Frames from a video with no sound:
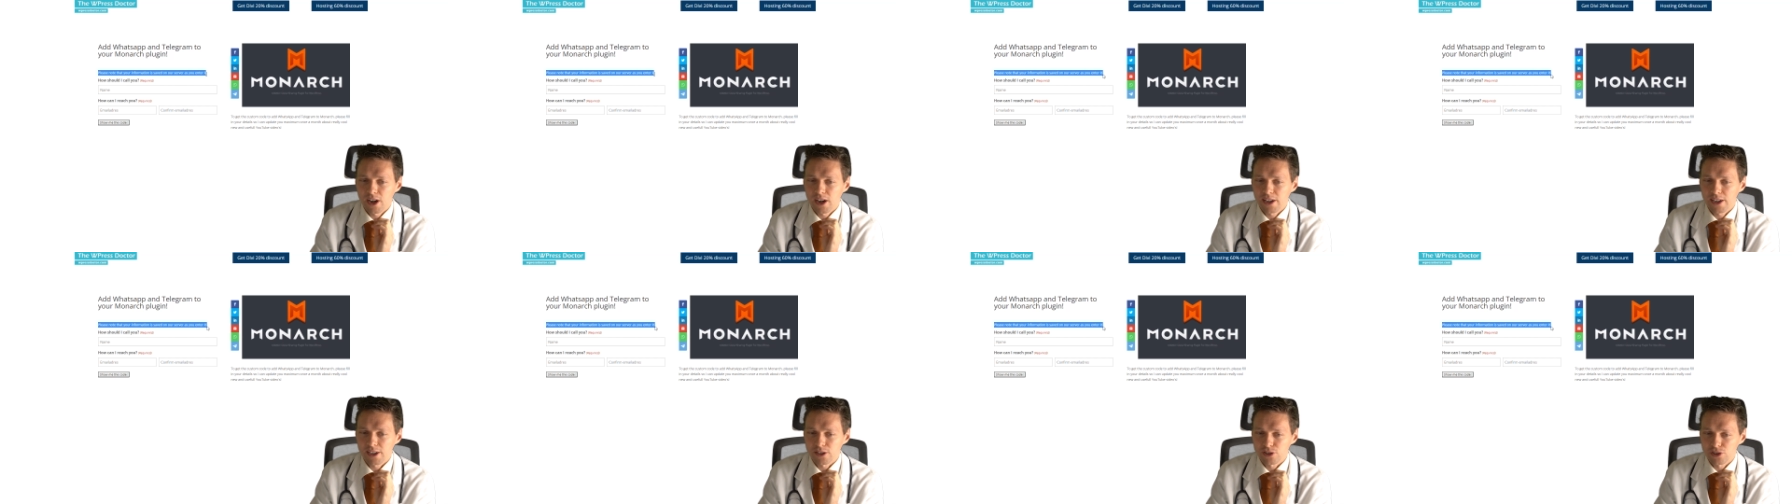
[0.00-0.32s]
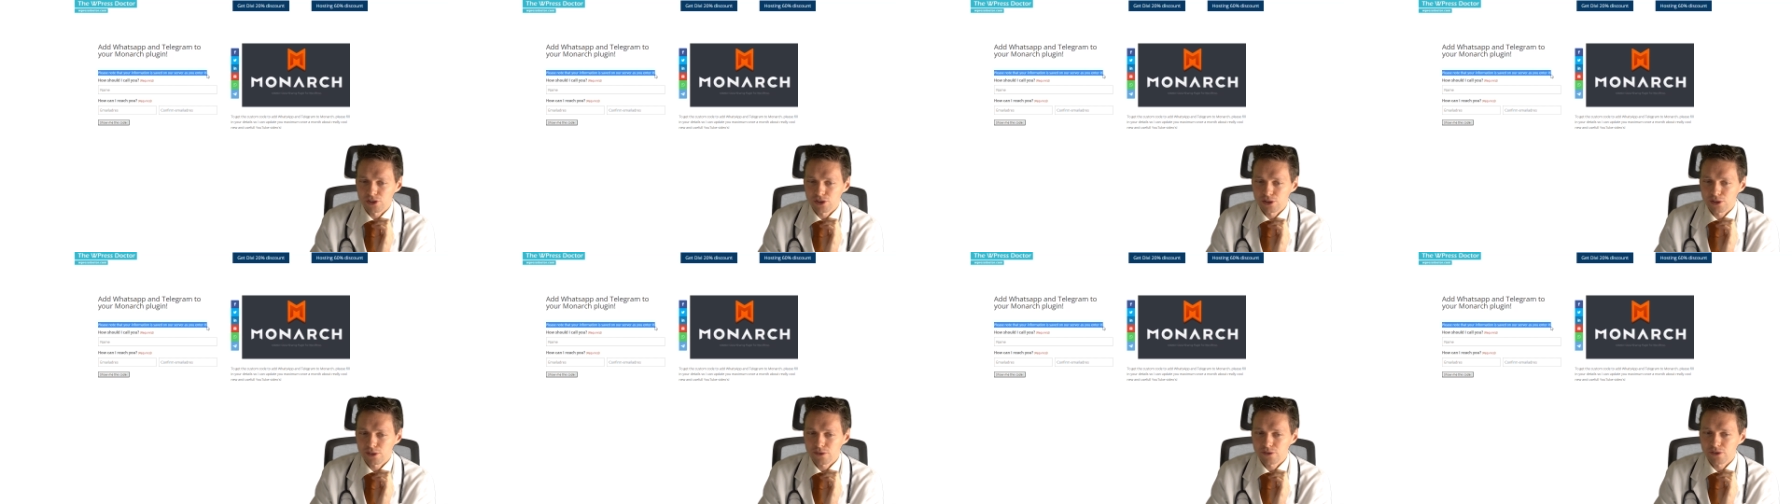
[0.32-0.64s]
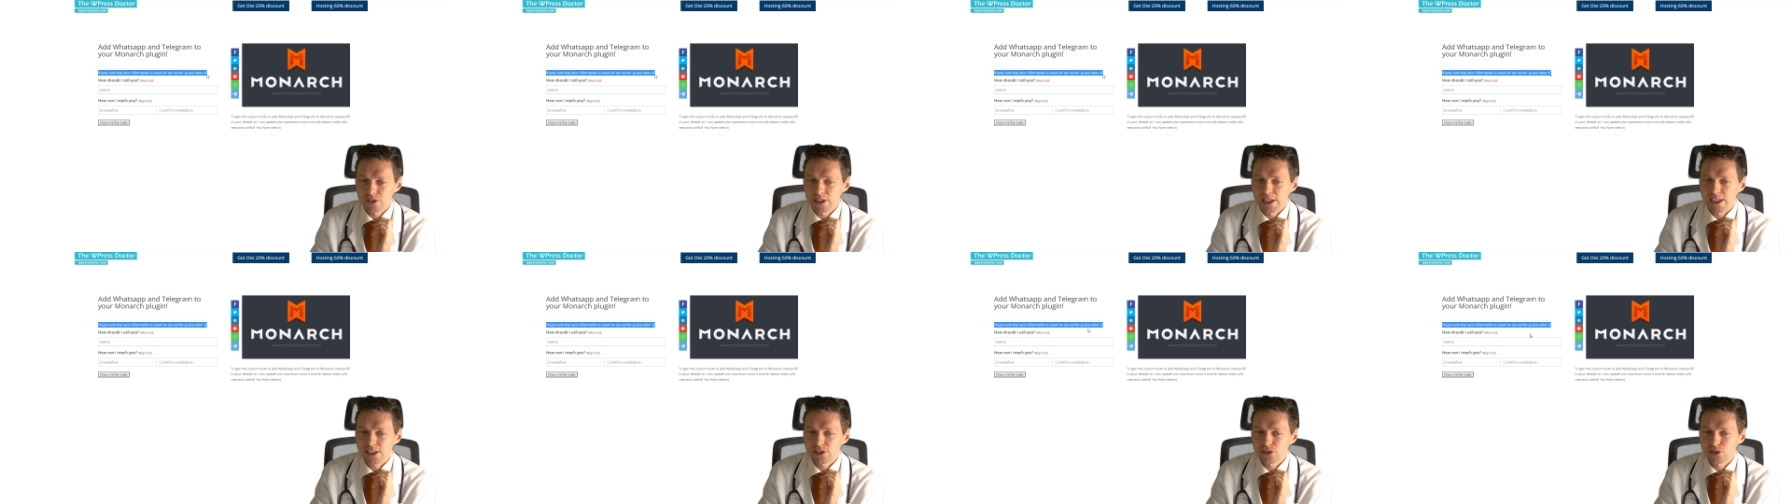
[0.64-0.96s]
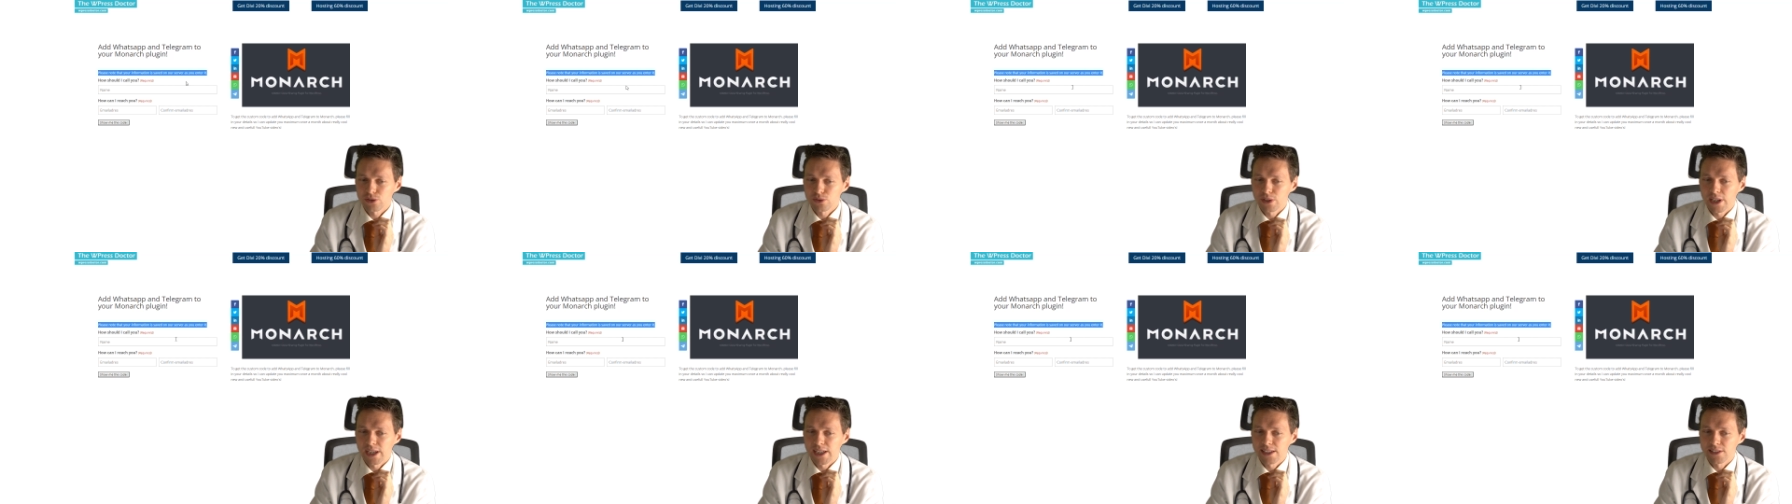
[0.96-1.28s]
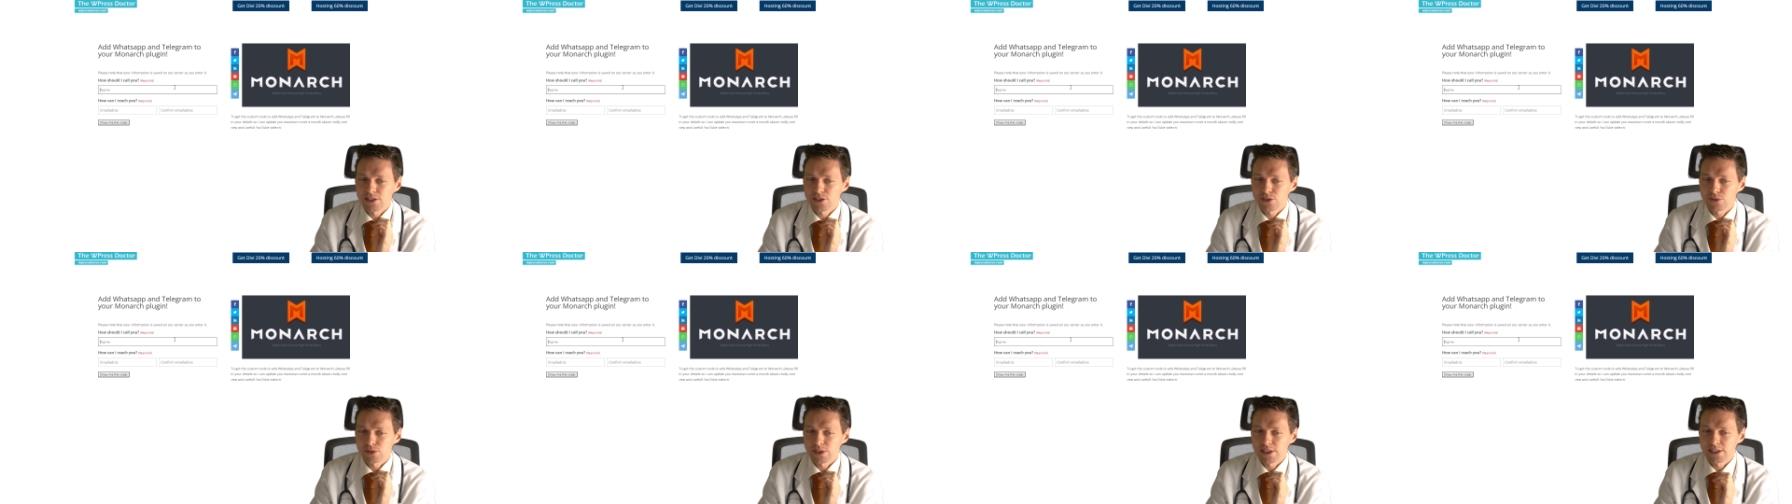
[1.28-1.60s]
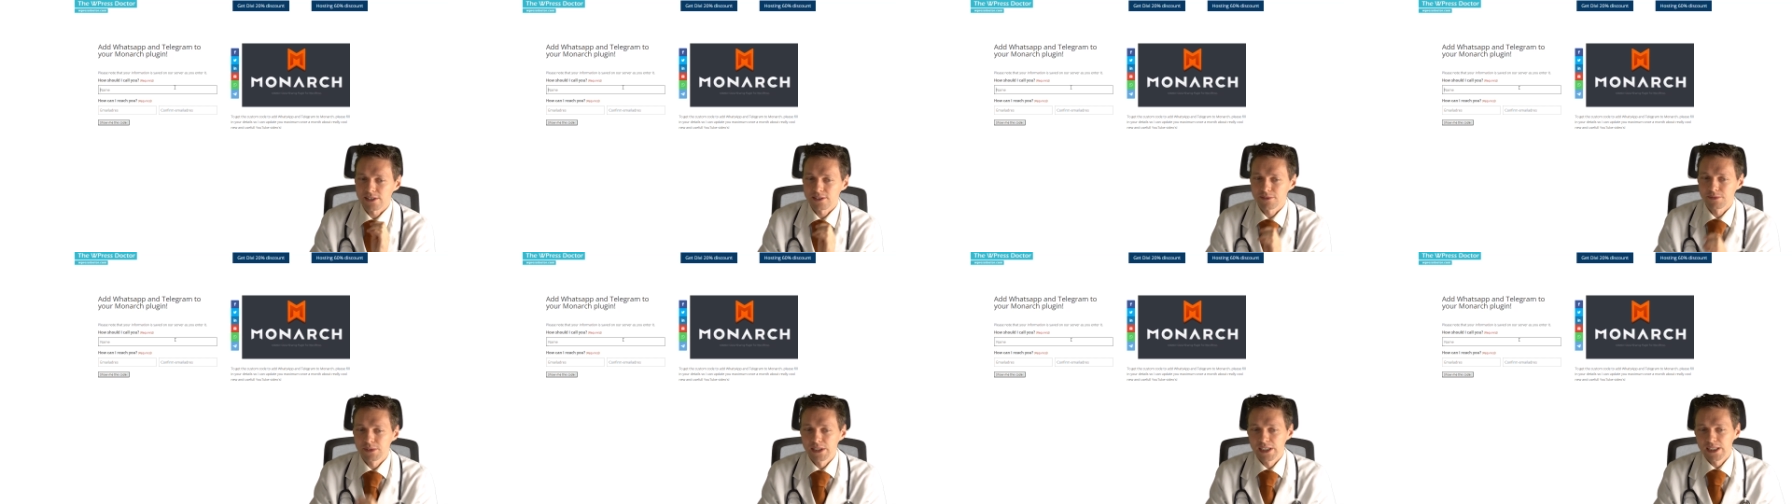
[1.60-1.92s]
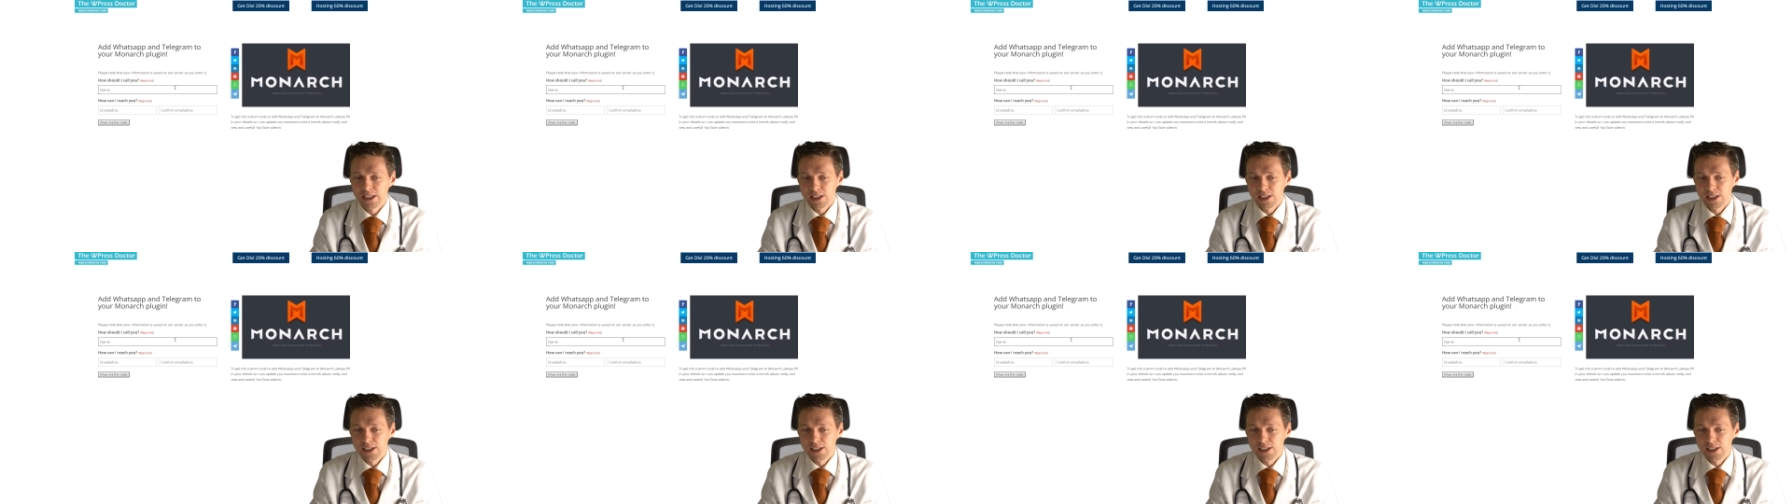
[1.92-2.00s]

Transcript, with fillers: on our server as you enter it.